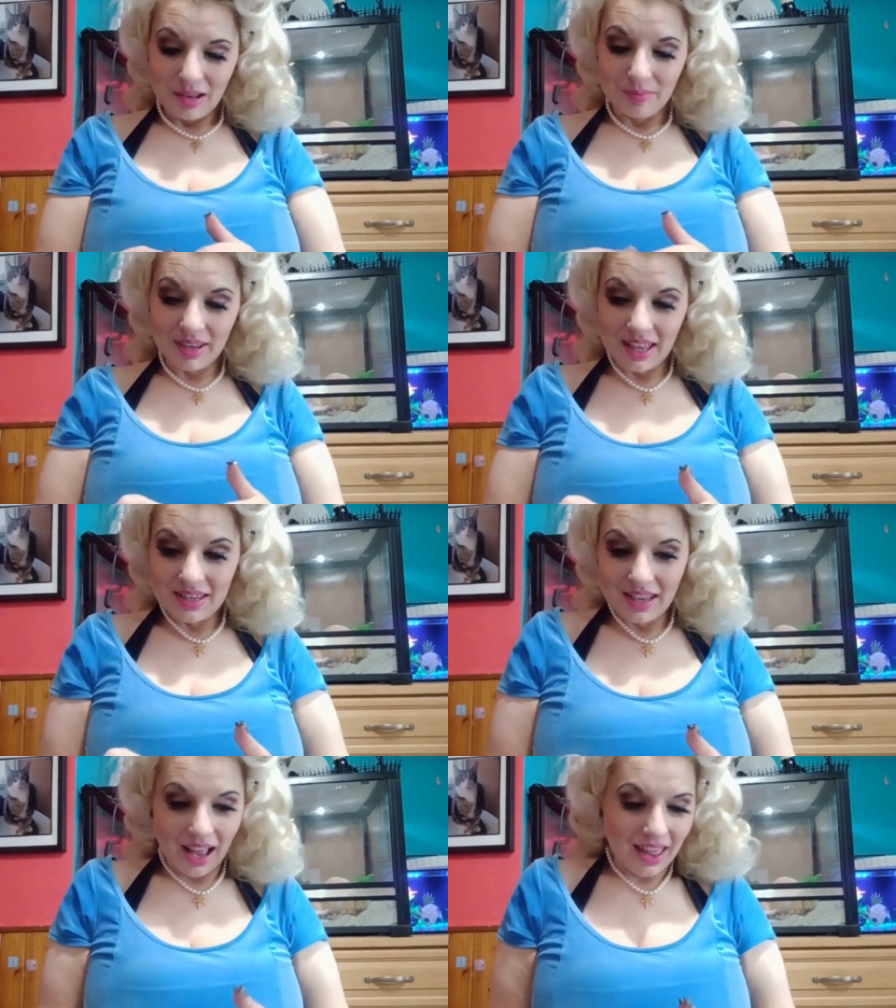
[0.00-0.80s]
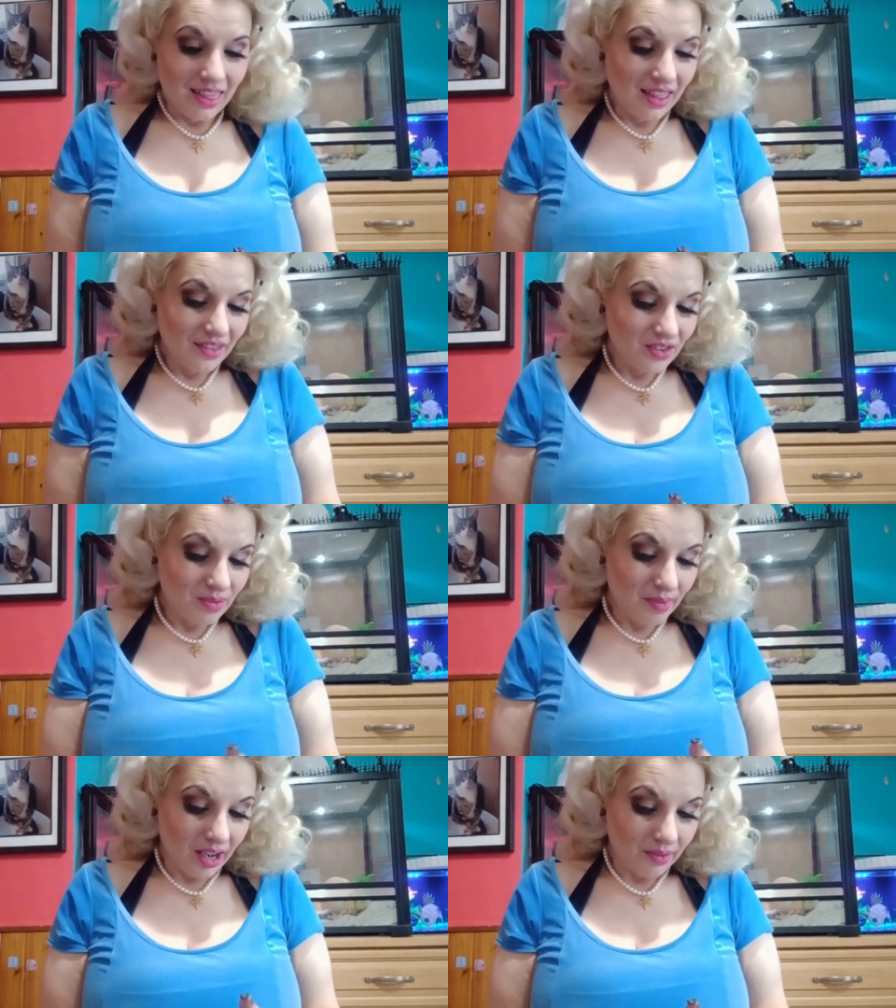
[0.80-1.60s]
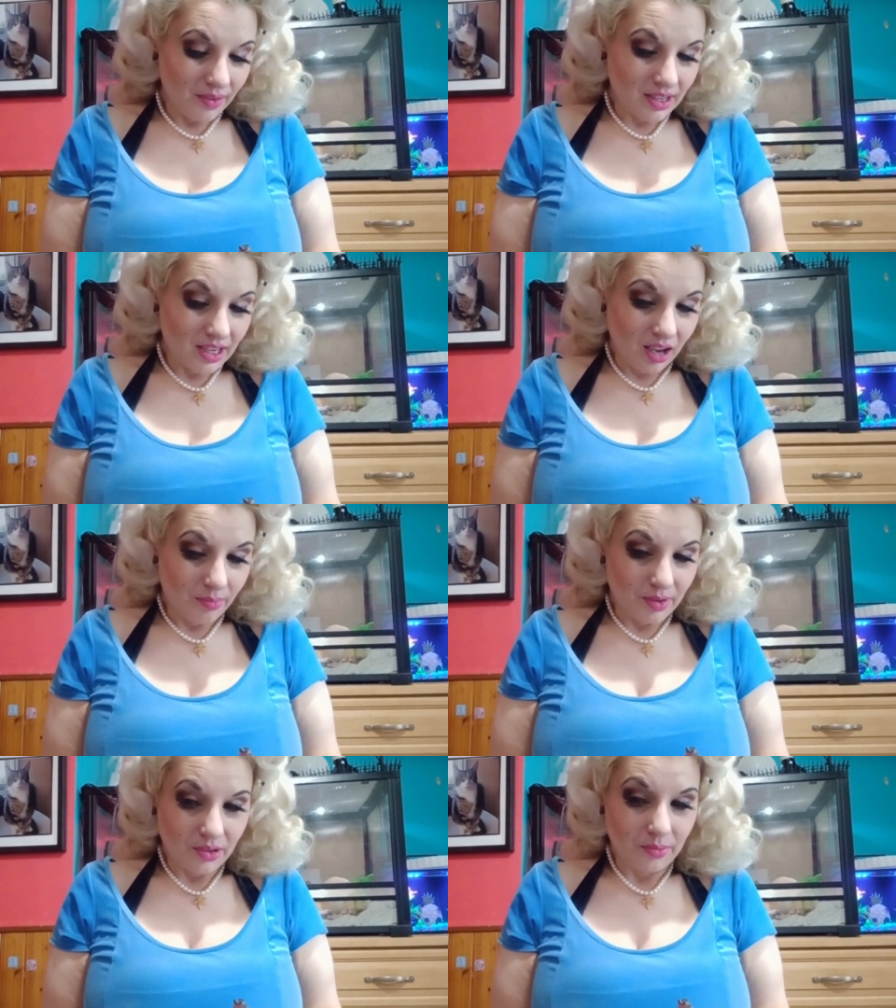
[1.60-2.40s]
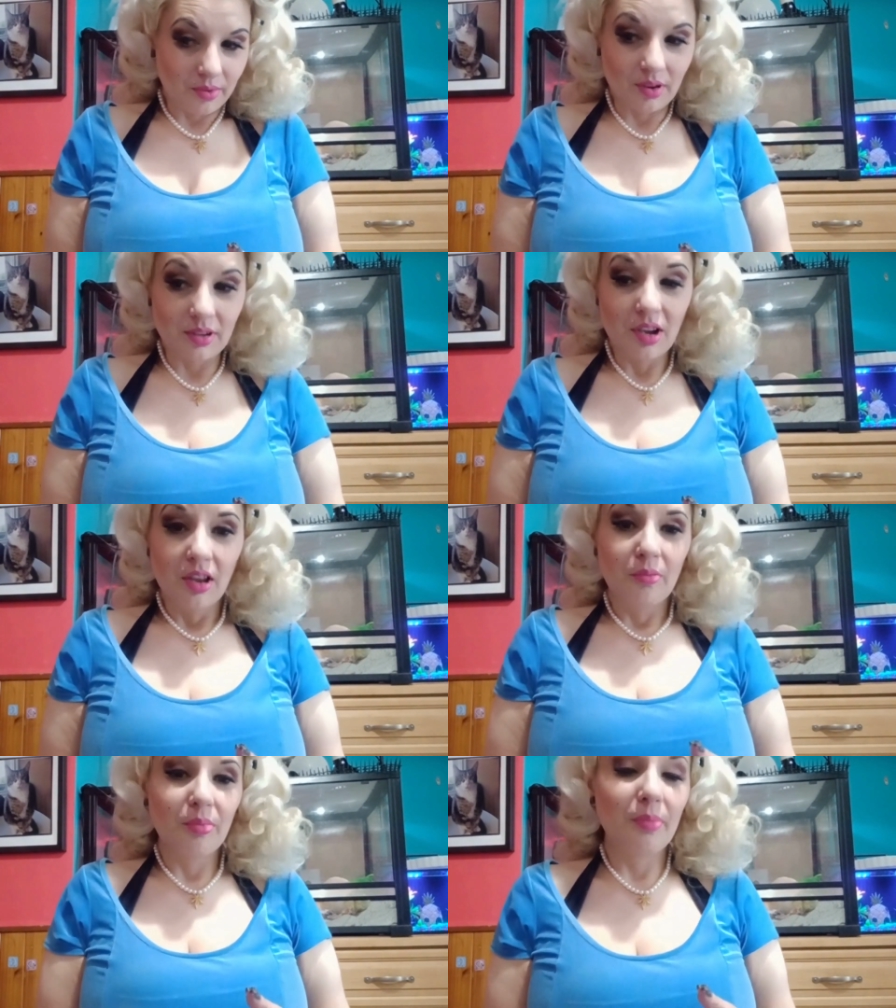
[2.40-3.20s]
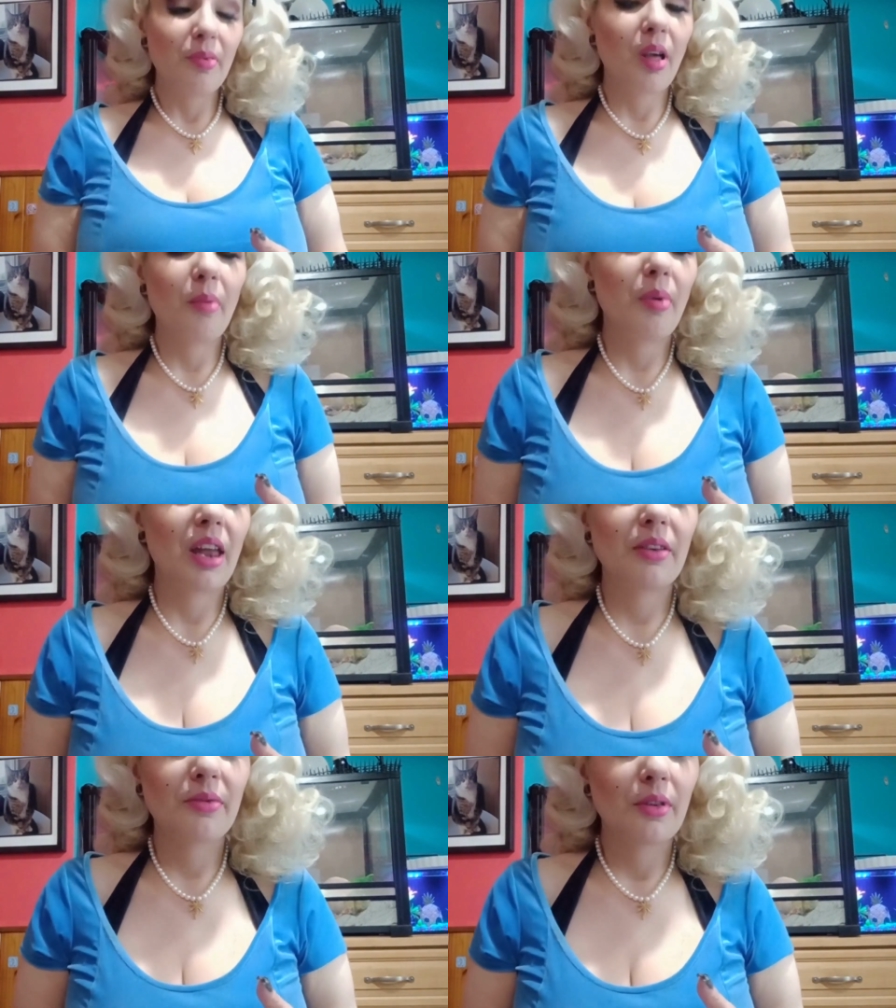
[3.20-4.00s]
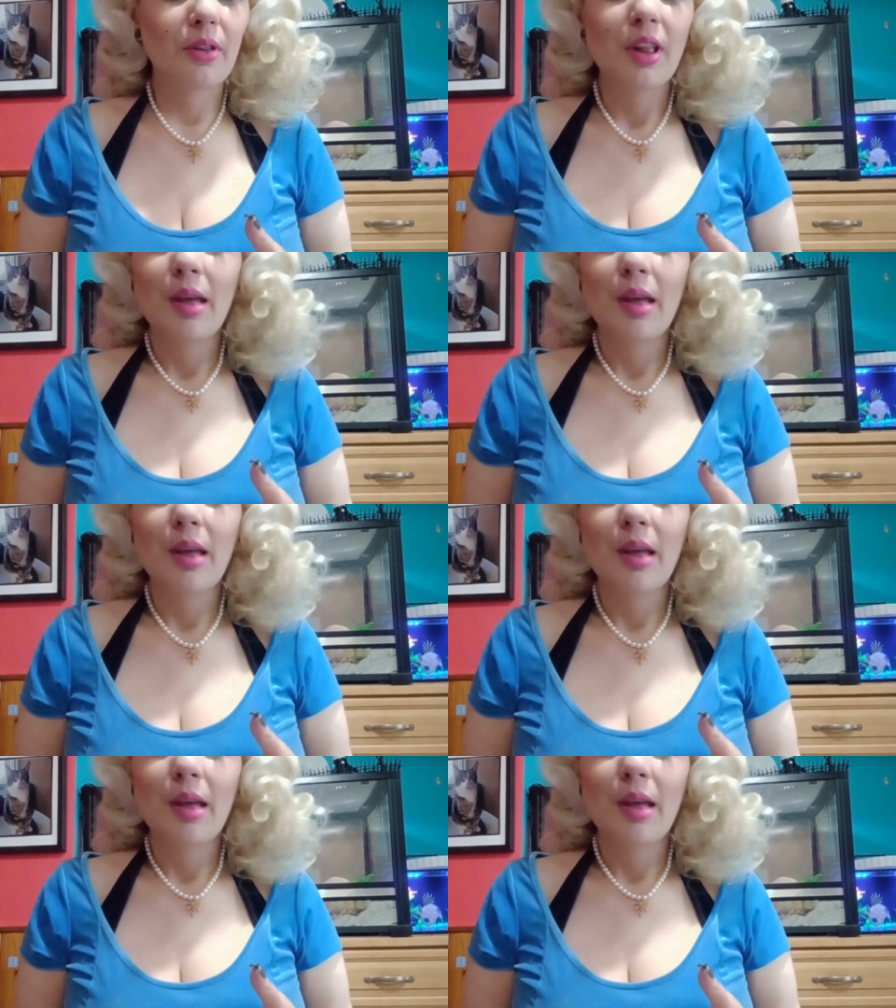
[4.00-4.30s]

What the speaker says: because I think there's a benefit to helping the world be a betterful